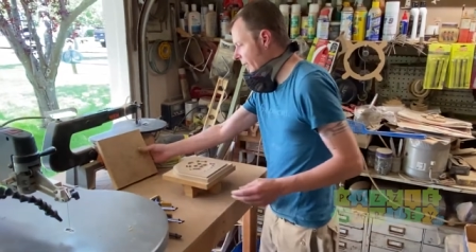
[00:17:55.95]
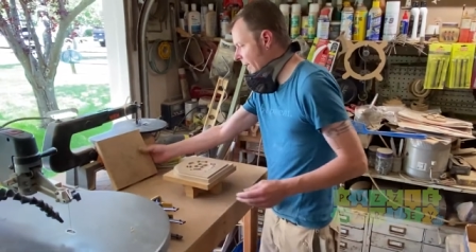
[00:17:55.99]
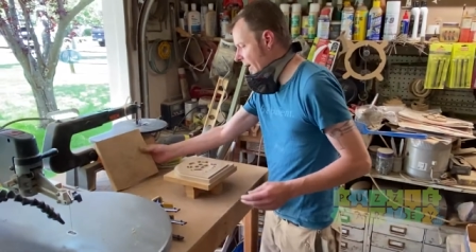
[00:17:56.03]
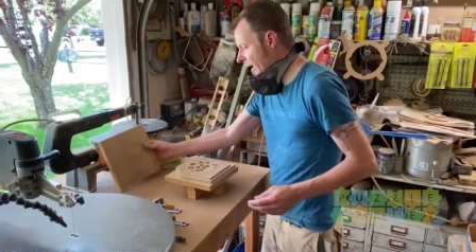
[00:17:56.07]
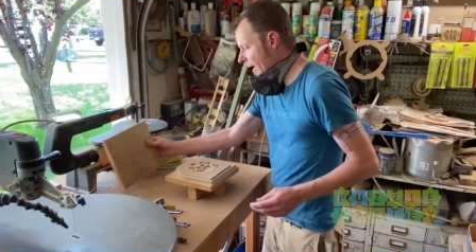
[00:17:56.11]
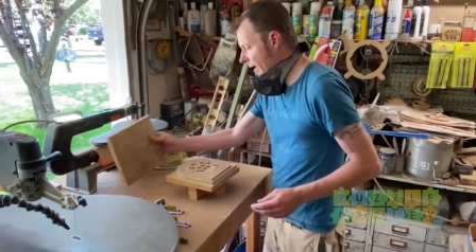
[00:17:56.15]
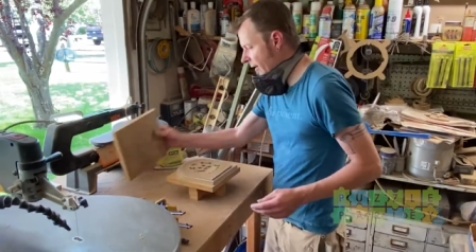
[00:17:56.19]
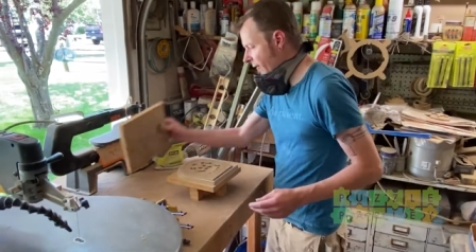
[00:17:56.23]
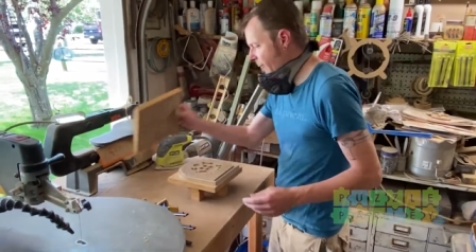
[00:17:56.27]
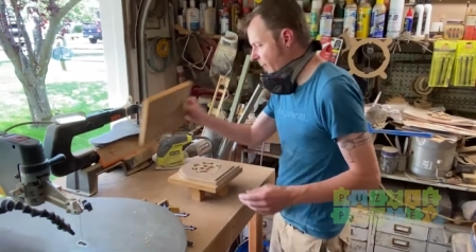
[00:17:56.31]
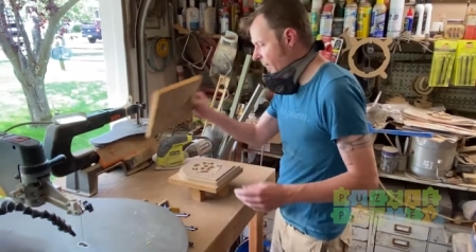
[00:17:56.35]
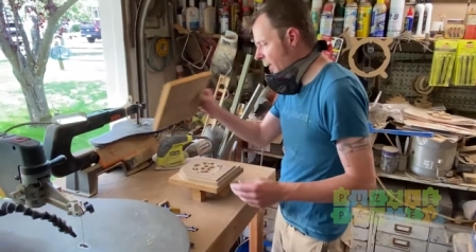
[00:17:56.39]
that
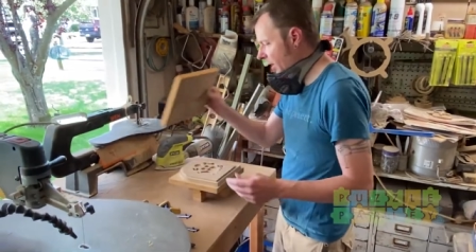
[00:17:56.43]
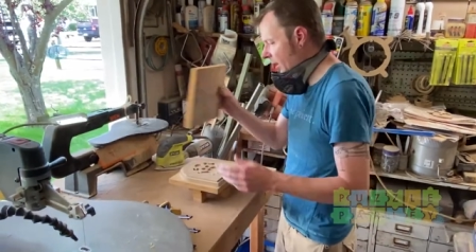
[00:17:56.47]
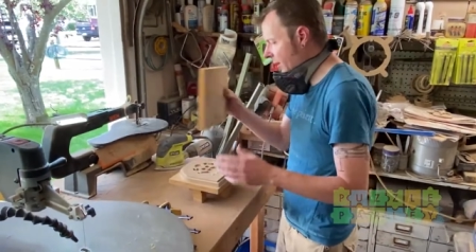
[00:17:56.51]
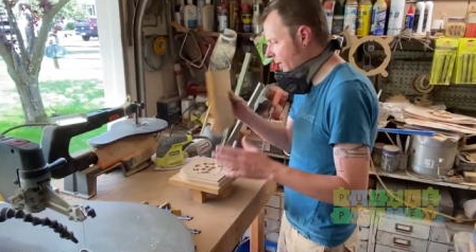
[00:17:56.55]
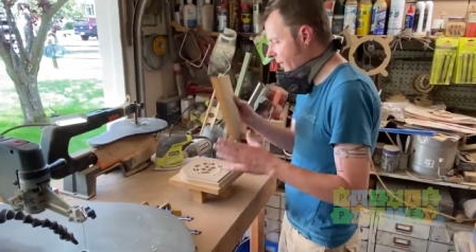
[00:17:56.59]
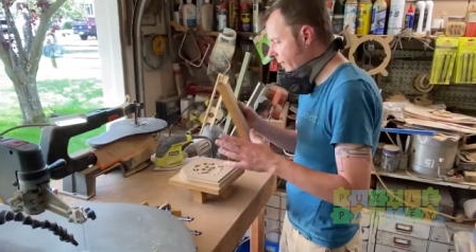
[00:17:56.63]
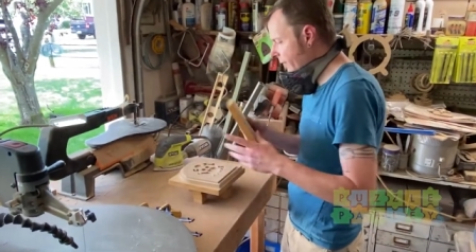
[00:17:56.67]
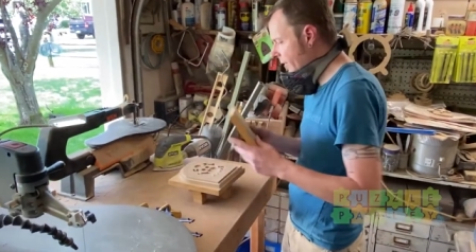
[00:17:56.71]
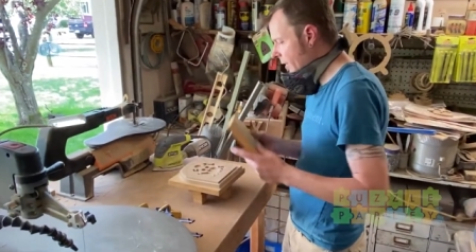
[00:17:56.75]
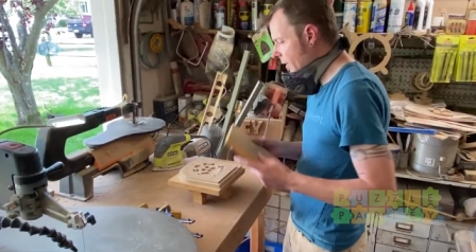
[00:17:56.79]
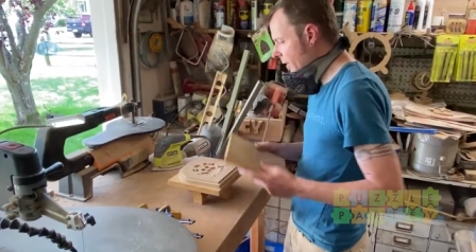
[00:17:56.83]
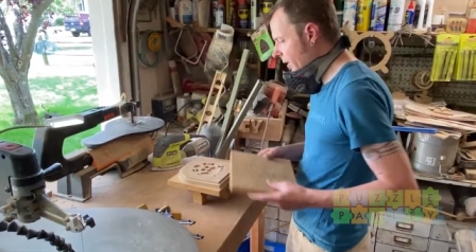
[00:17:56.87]
I've made
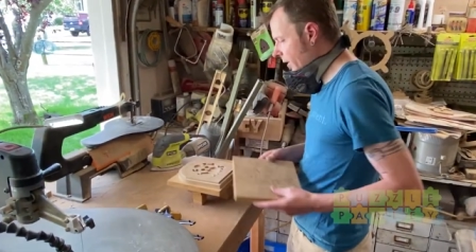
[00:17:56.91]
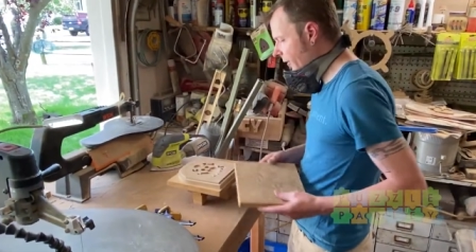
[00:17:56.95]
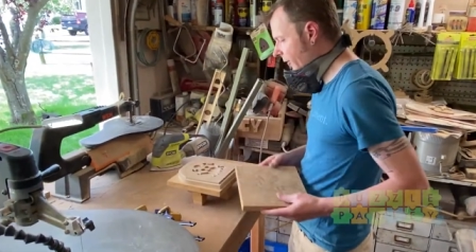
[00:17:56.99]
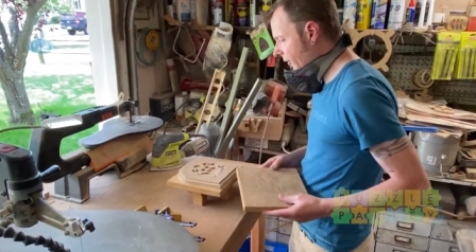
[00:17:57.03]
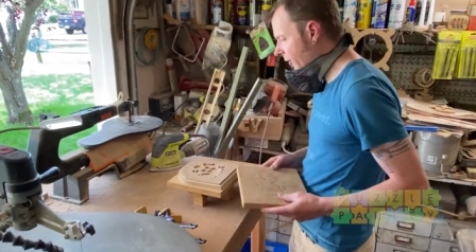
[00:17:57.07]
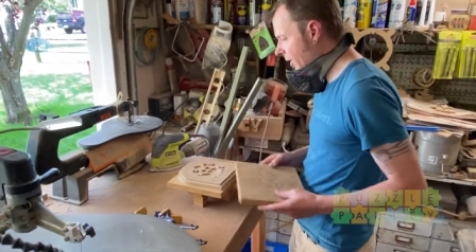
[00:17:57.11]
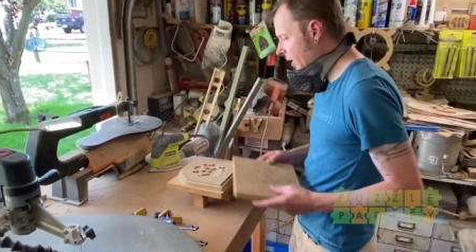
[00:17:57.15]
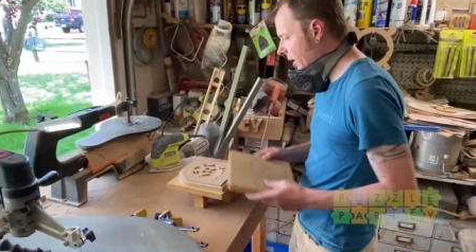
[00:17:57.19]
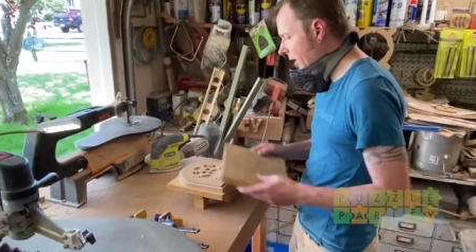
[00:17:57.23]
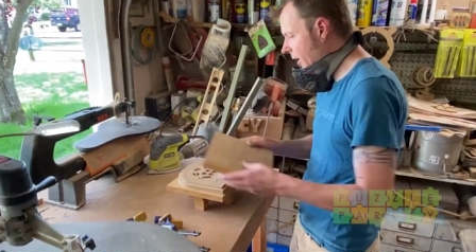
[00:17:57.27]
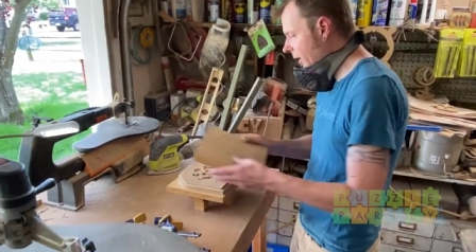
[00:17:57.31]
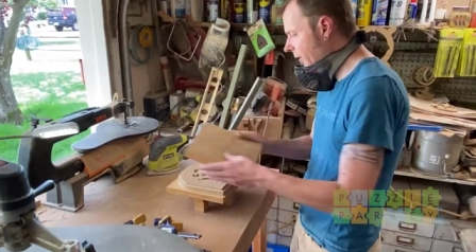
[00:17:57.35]
in various
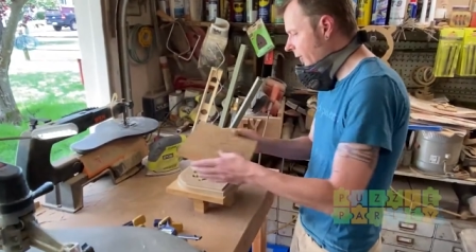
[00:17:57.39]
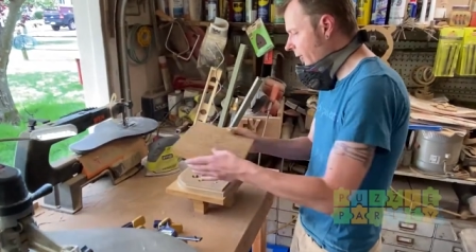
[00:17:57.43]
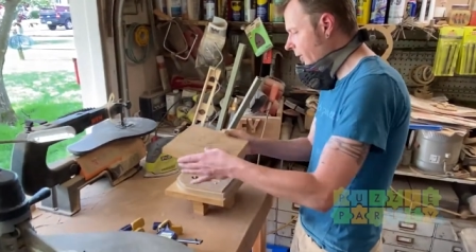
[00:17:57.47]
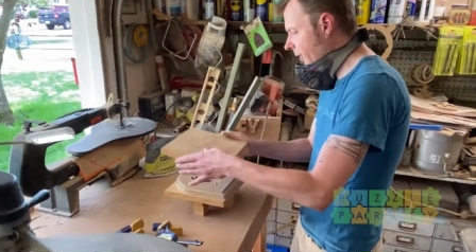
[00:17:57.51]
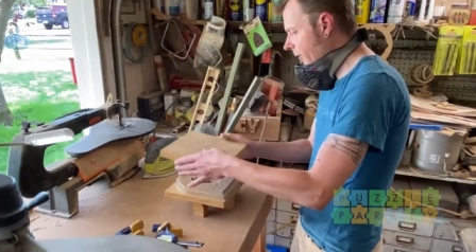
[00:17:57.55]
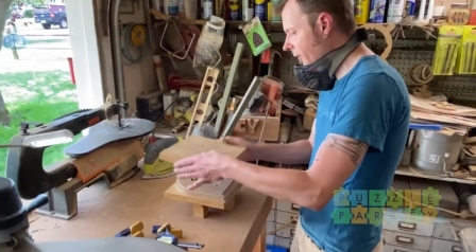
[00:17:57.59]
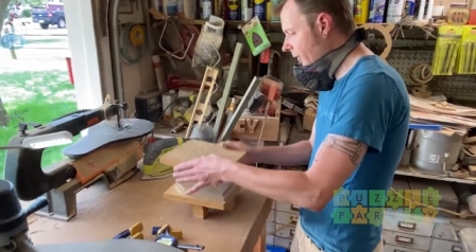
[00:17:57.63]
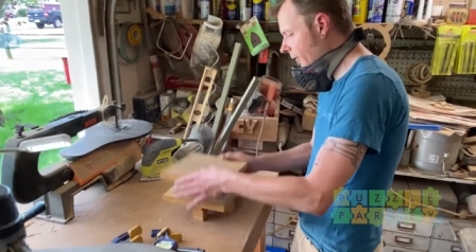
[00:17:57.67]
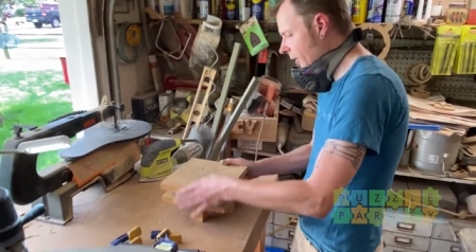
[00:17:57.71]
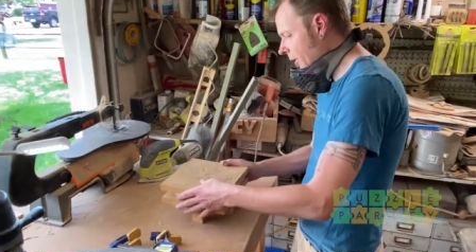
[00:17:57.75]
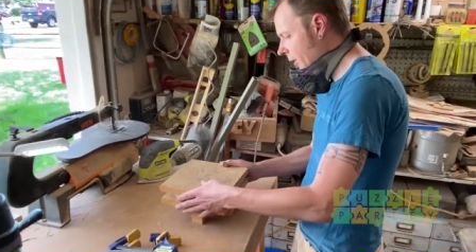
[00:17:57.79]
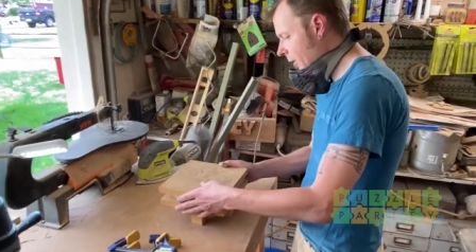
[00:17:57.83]

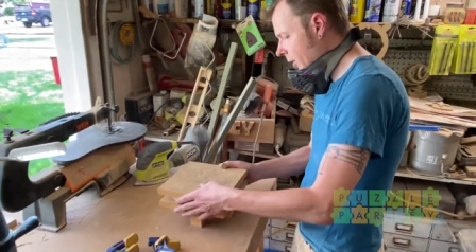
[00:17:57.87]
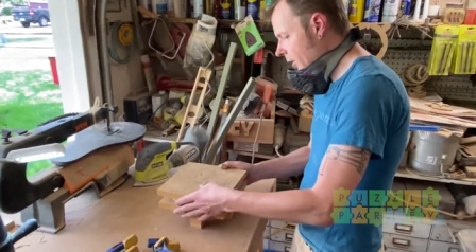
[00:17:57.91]
sizes,